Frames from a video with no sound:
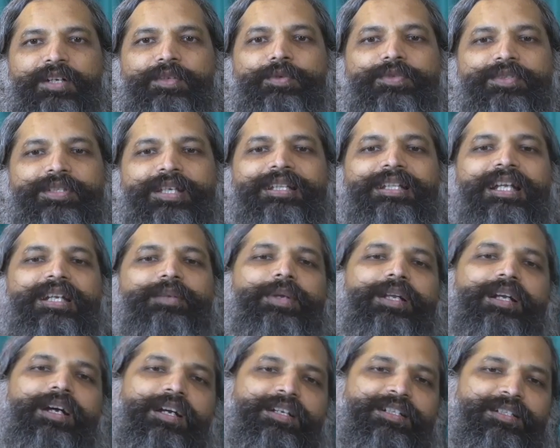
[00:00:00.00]
To say that
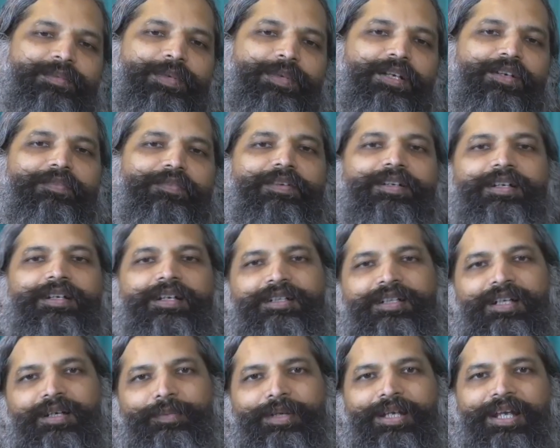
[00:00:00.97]
we can't speak of it
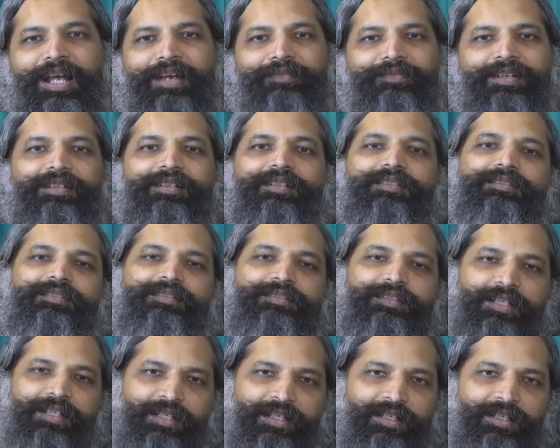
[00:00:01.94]
until we have it is
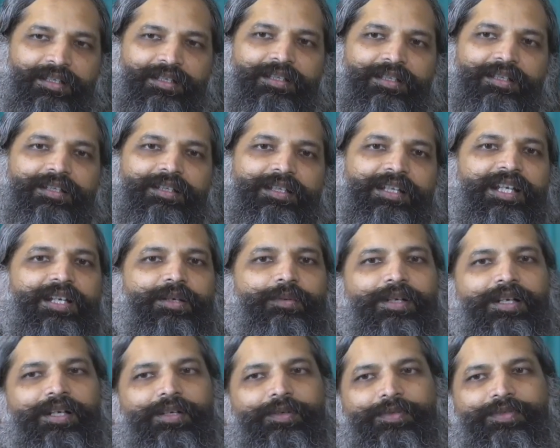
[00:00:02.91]
silly.
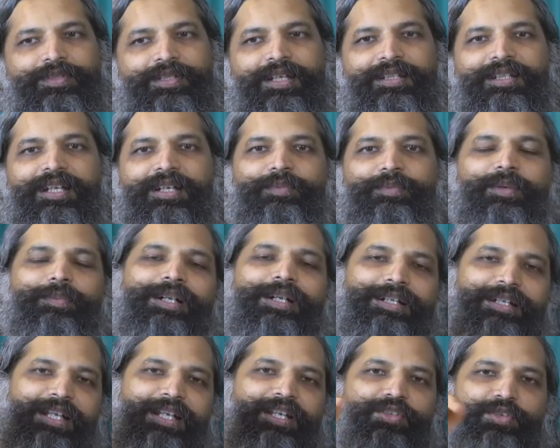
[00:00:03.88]
Equally, to say that we will
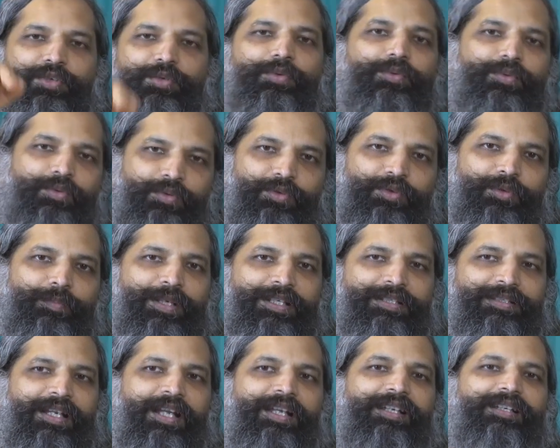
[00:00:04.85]
teach you to be
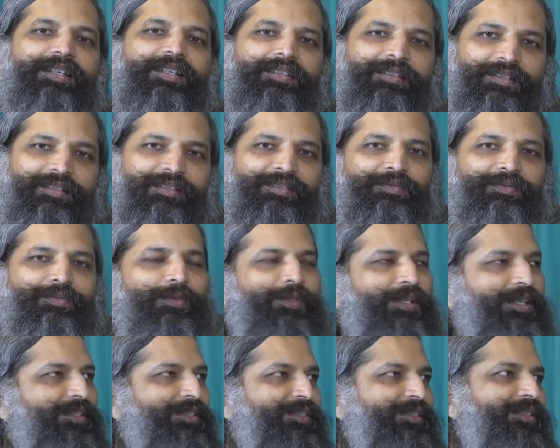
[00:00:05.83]
psychic is
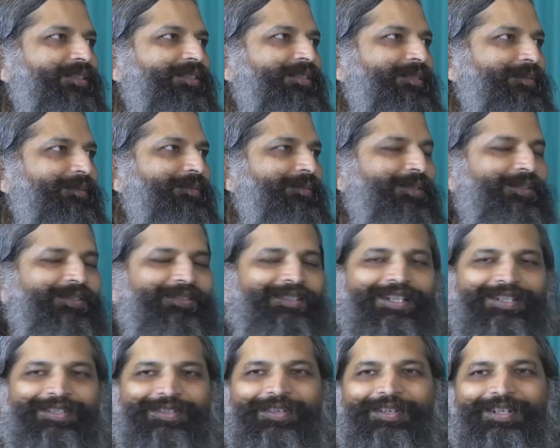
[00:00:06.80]
foolish, because
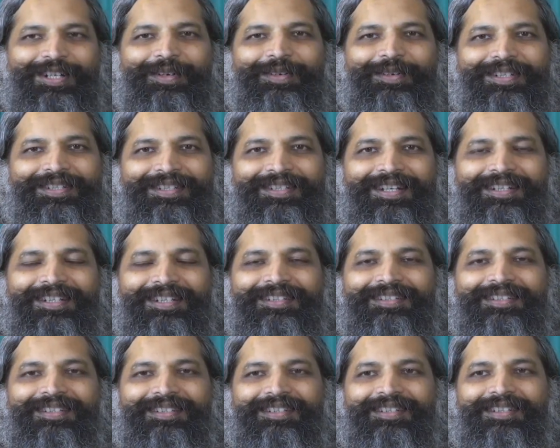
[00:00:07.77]
that's not how it's done
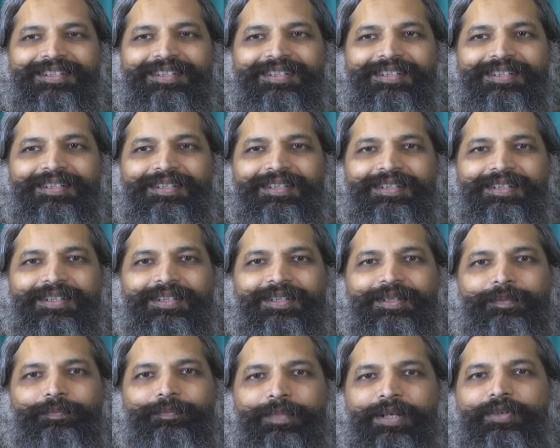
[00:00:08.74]
either.
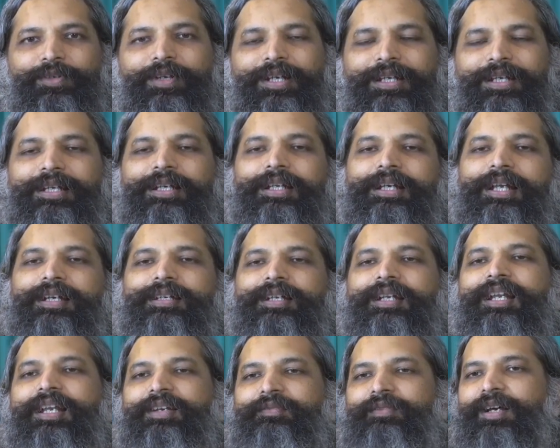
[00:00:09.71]
But you can create
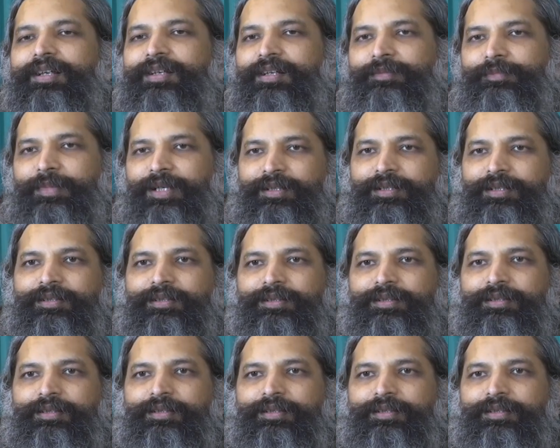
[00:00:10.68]
an environment.